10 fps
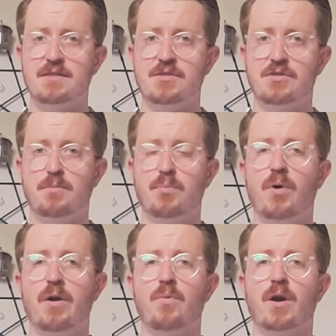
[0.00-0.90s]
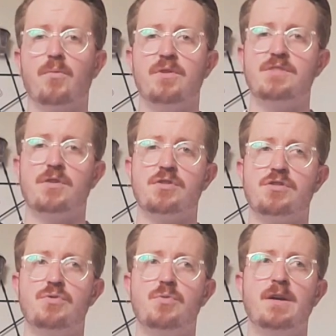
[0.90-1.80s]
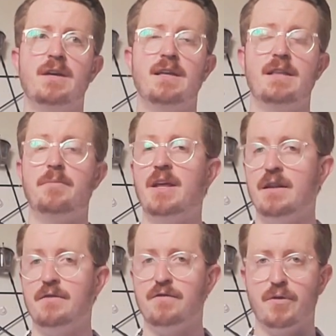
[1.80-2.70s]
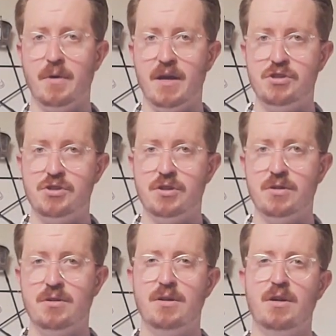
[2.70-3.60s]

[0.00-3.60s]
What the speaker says: to the point where we start to eliminate inflammation.